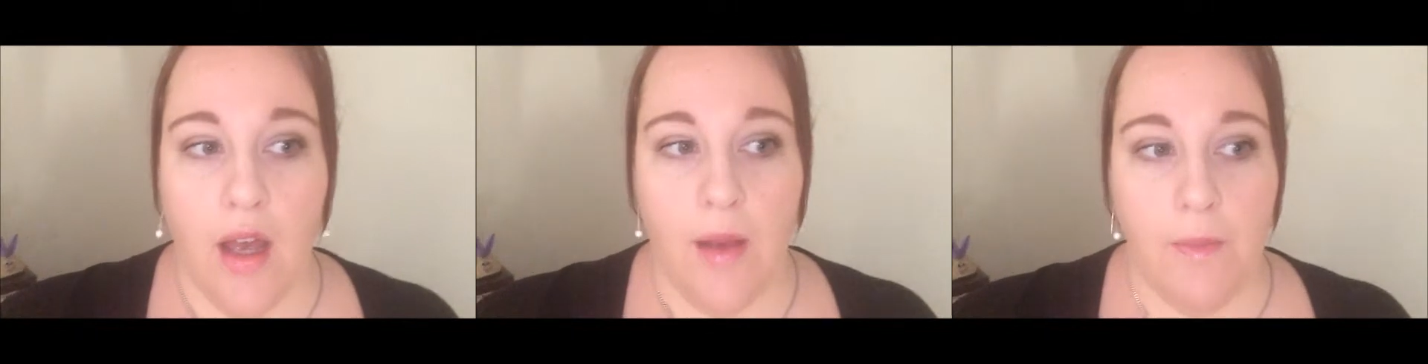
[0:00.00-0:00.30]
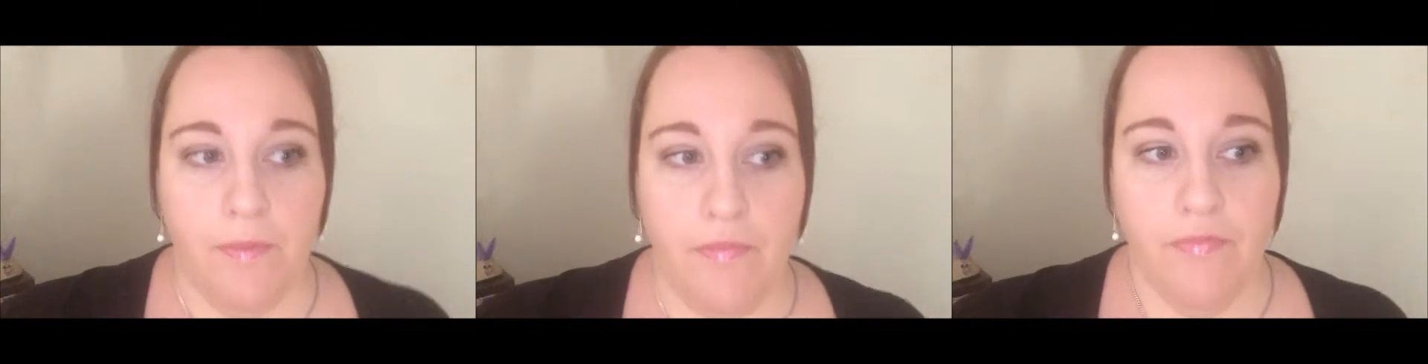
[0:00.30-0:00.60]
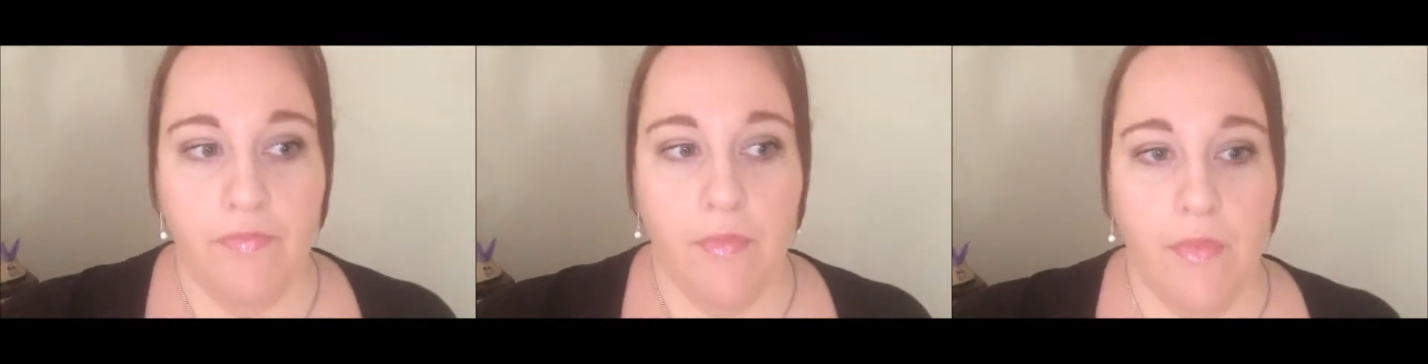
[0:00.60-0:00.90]

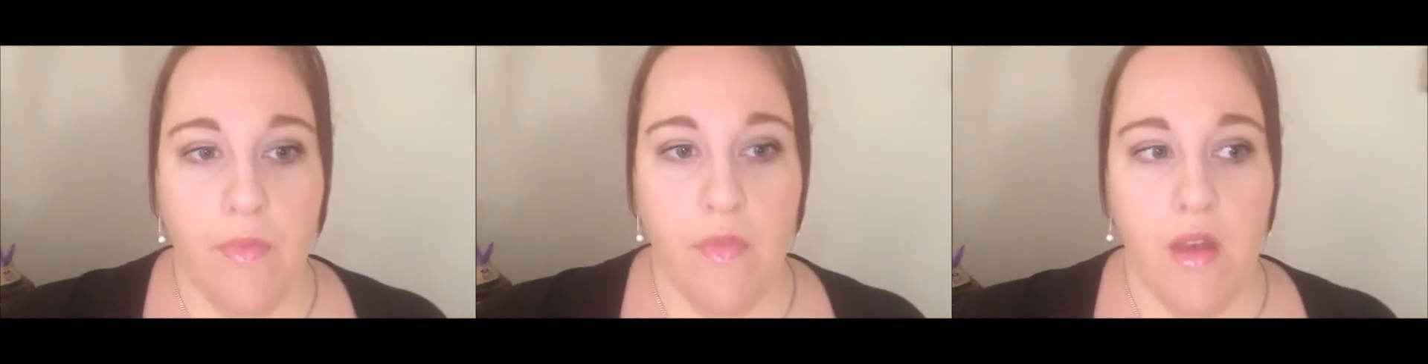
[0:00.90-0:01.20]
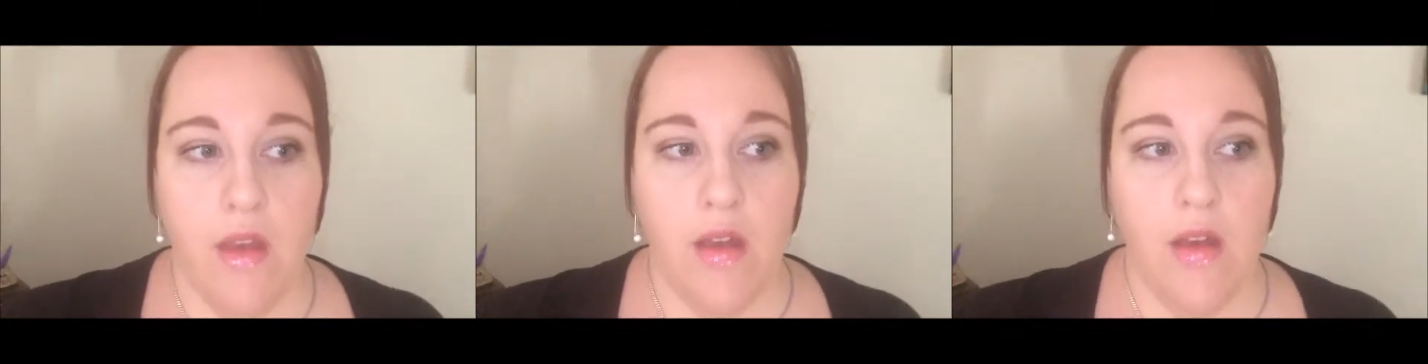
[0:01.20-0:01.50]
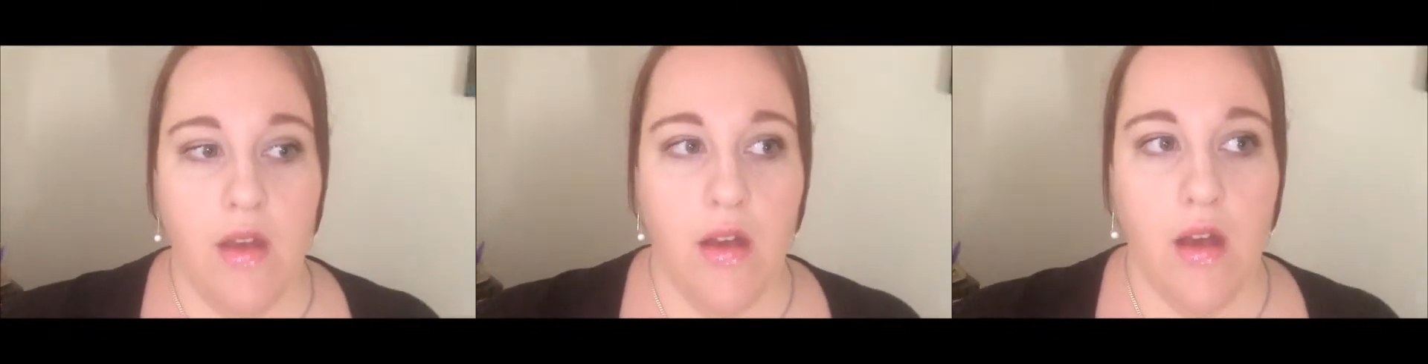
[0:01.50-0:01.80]

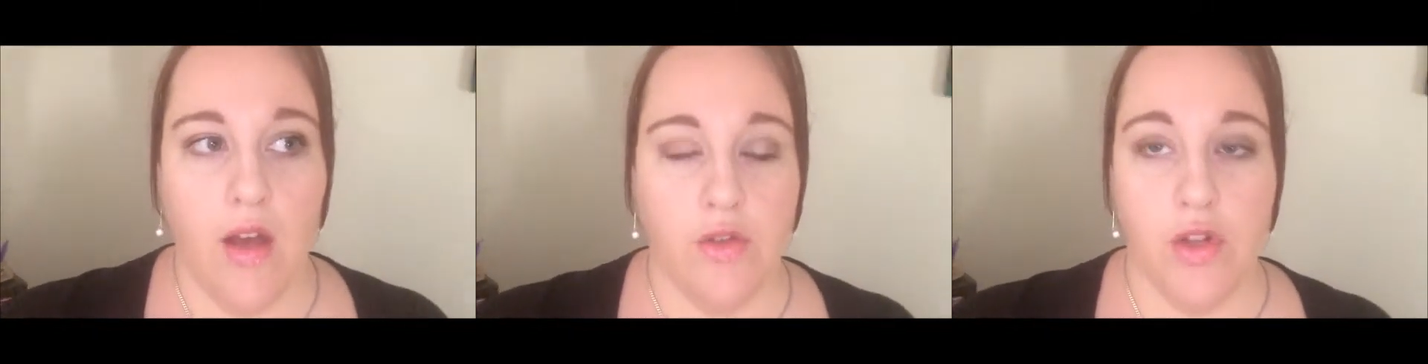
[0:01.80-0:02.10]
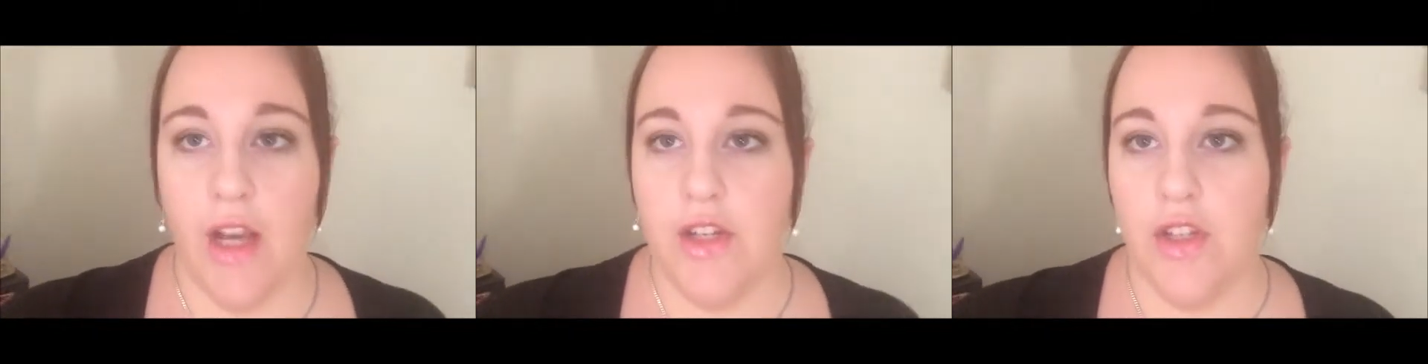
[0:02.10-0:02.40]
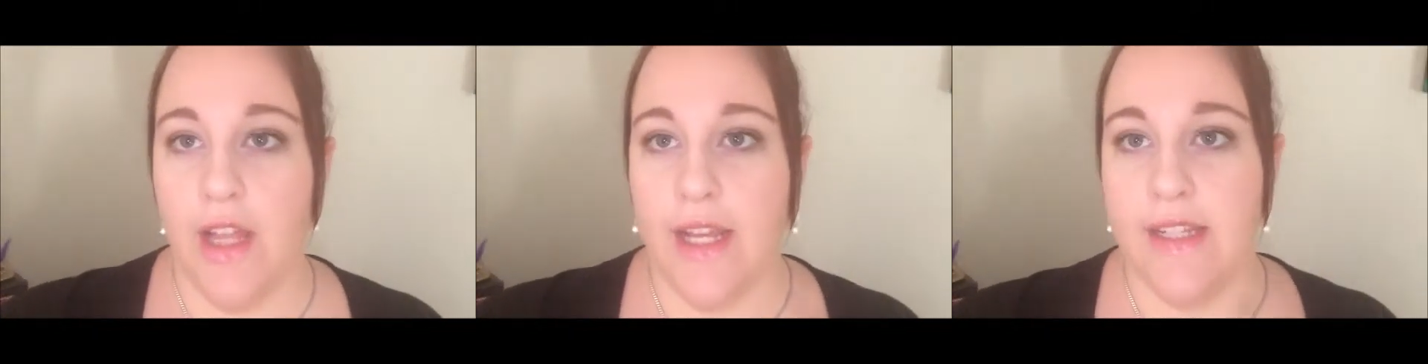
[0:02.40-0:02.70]
I'll try and
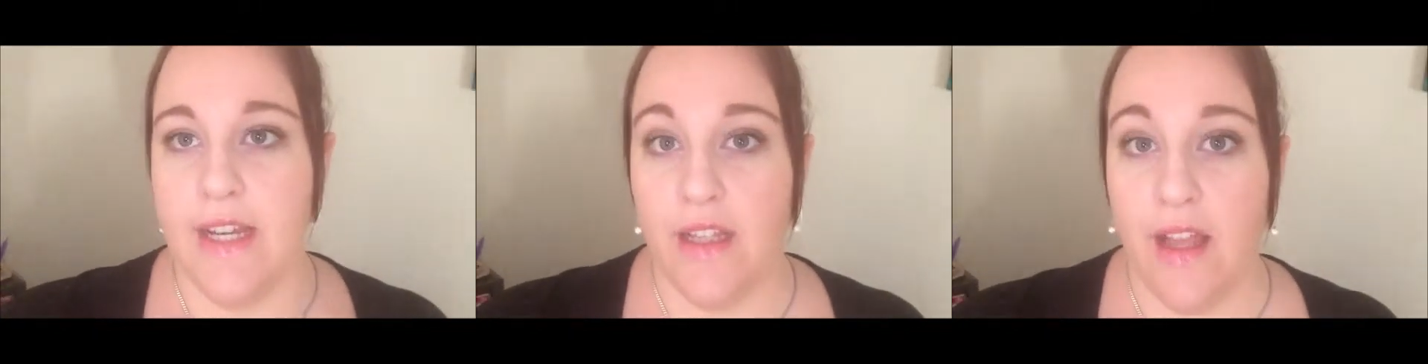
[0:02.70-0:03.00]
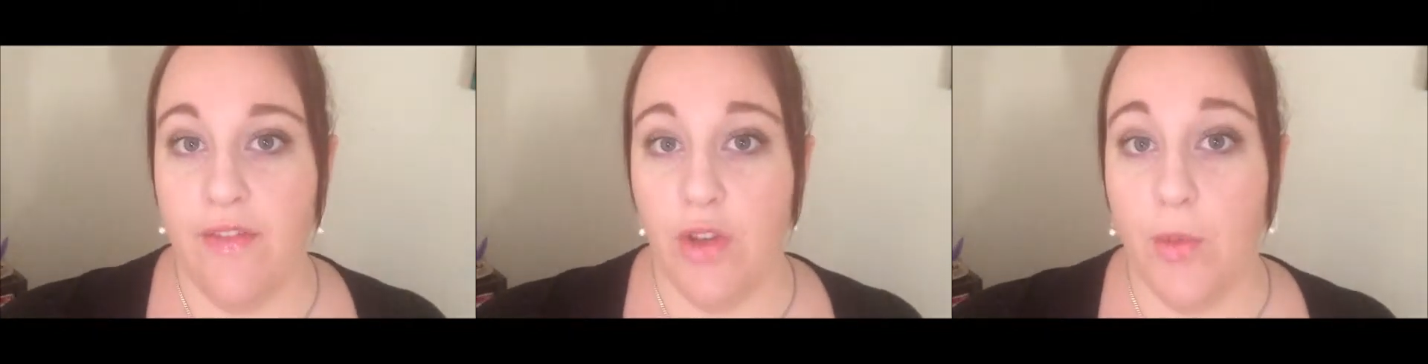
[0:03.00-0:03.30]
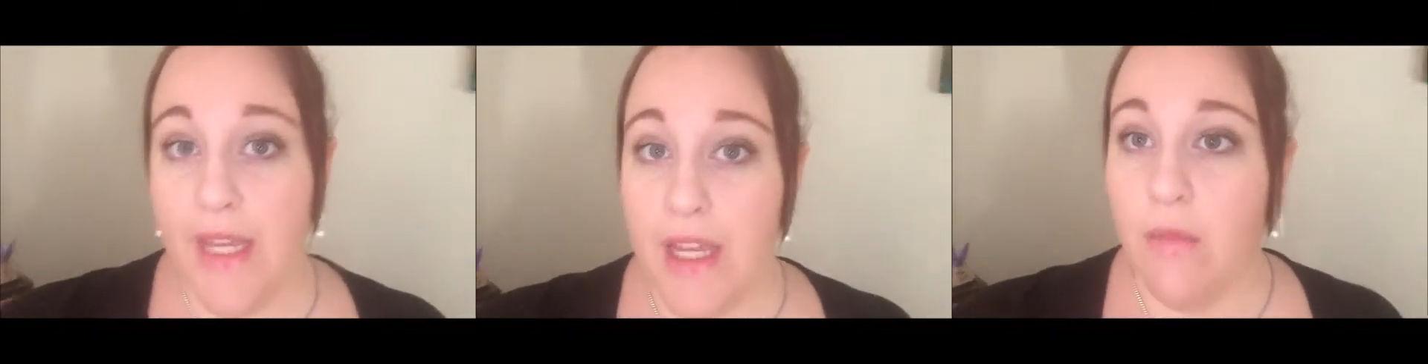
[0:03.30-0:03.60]
do like a day in the life on the
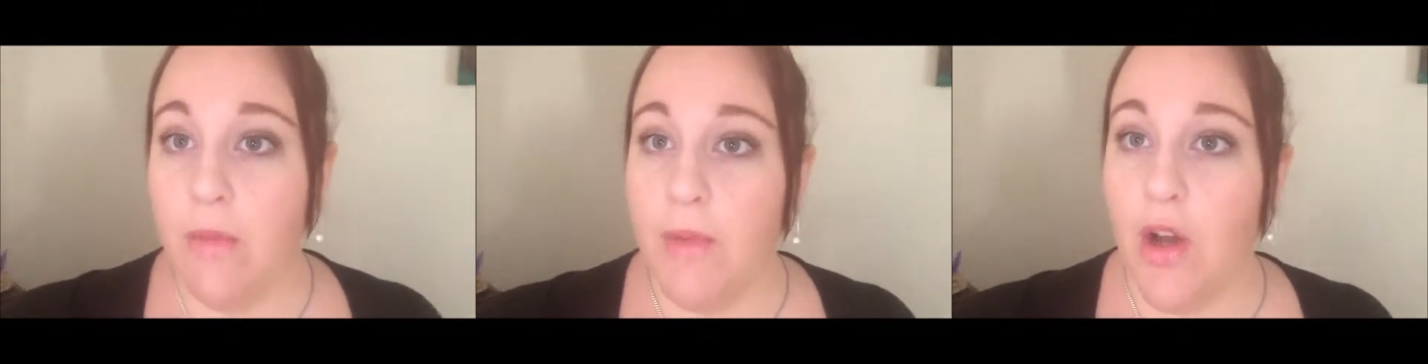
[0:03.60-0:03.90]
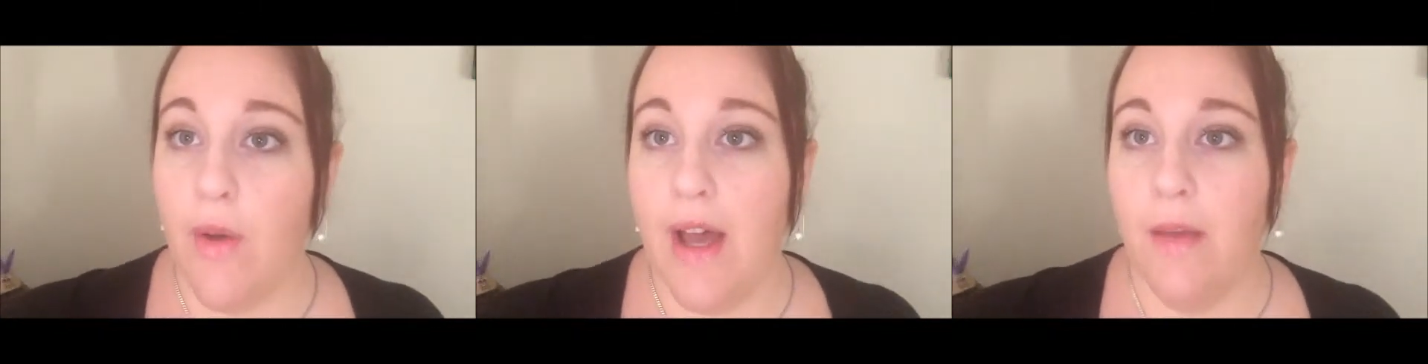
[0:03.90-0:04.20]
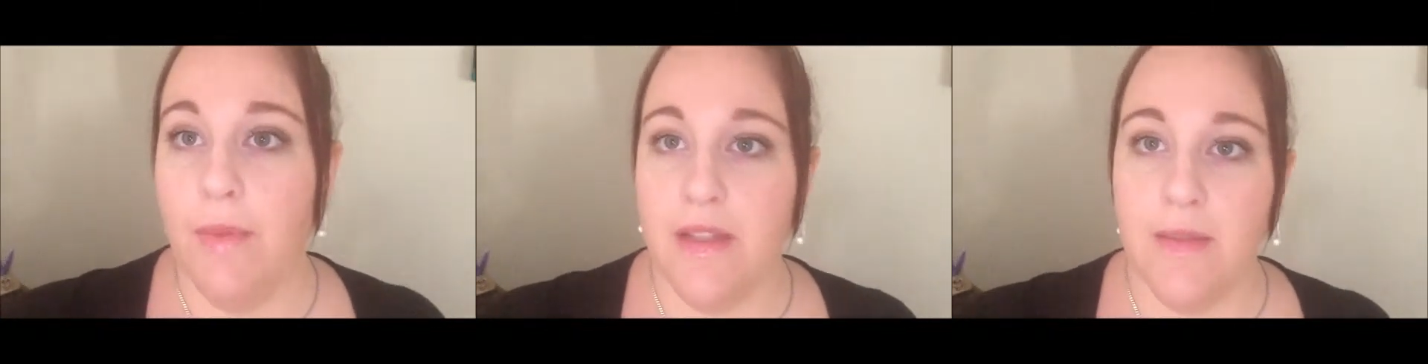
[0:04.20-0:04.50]
weekend when we go
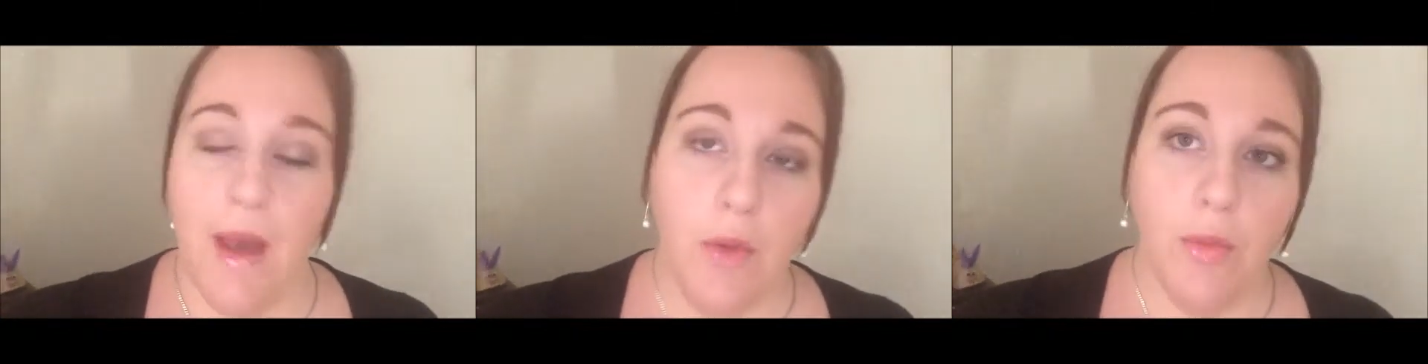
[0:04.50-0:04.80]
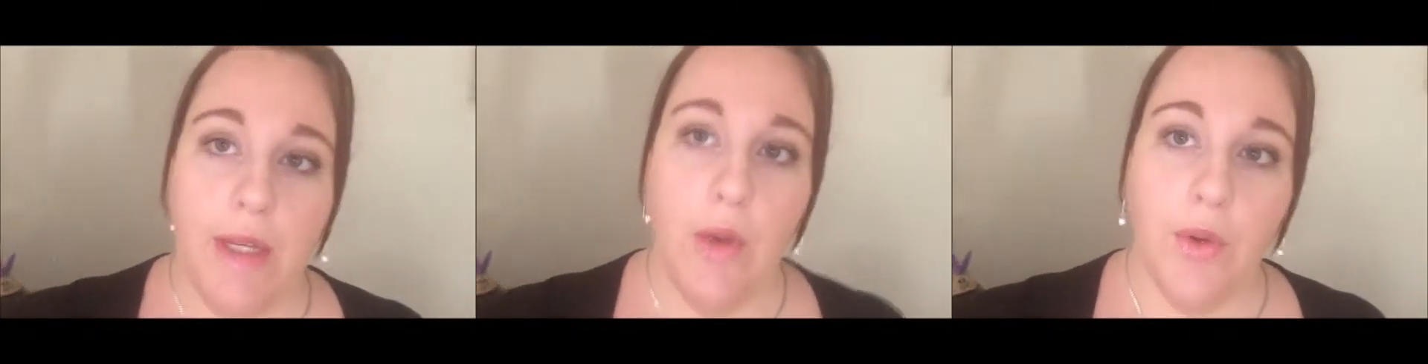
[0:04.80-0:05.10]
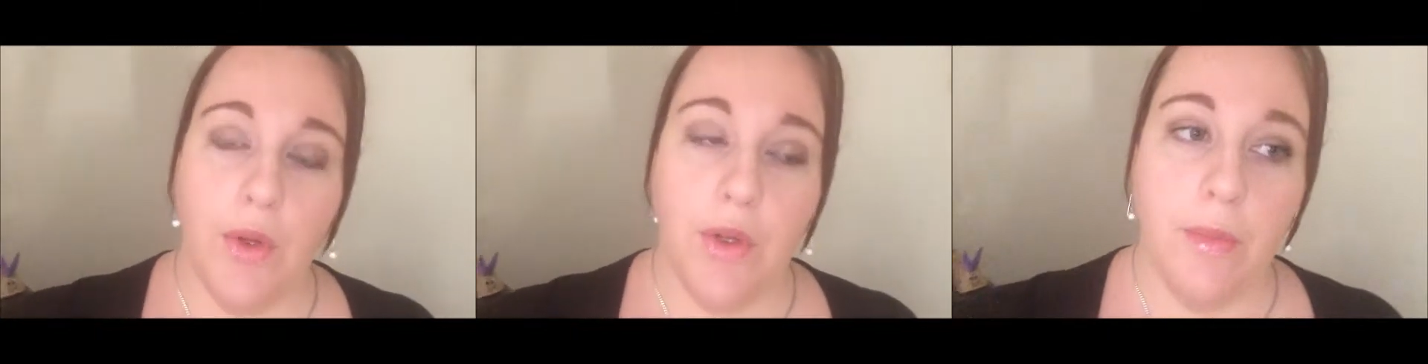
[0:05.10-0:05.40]
out because Matt will be
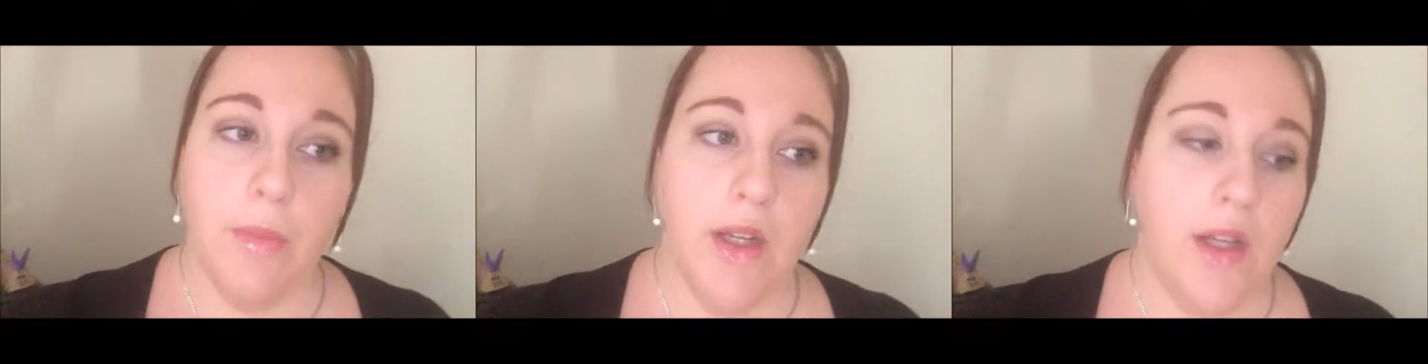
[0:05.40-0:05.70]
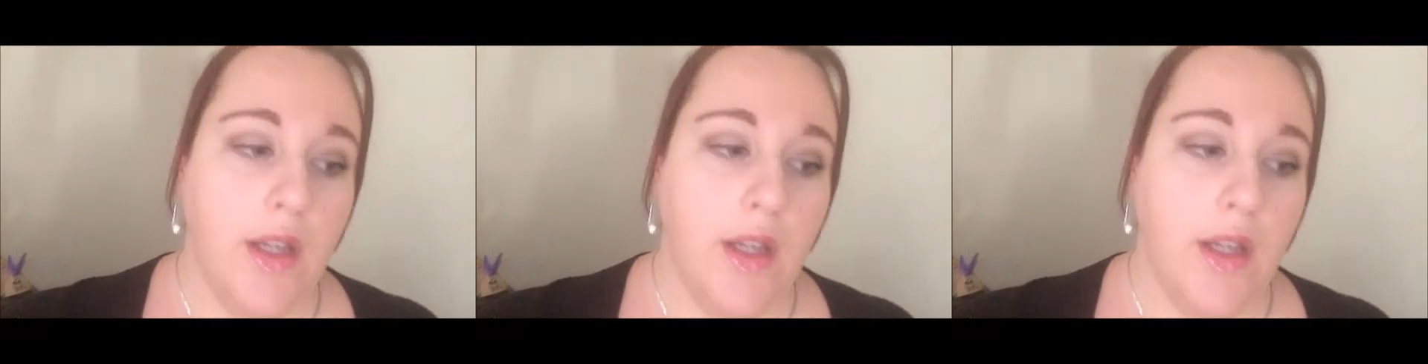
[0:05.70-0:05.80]
home.